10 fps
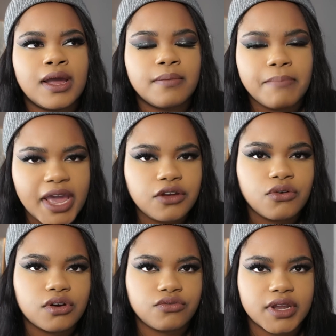
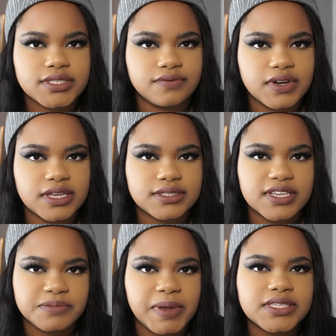Microaggressiveness
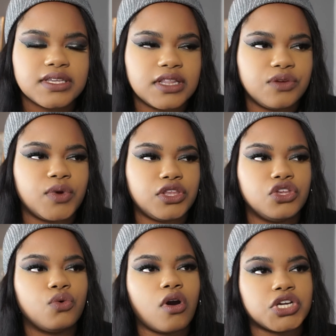is basically when
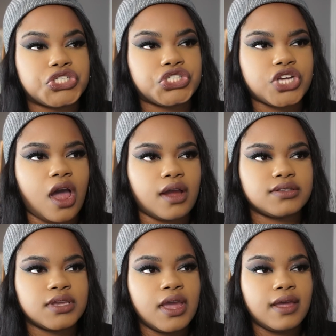you are
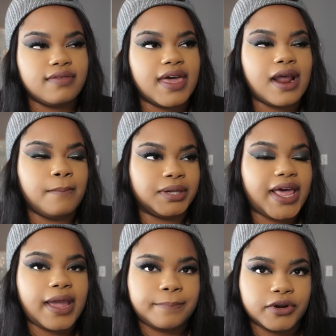shocked that a
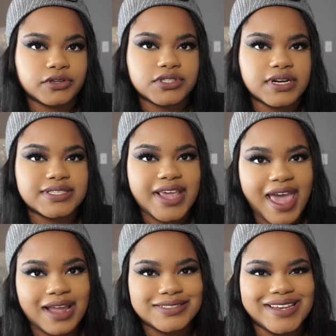black person is
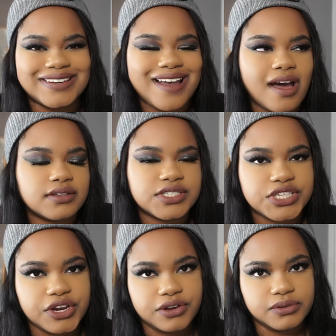acting
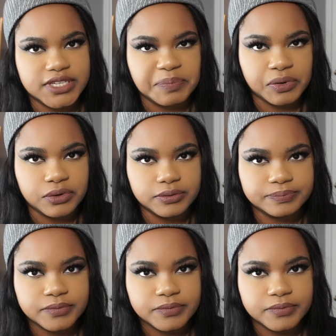non-stereotypical.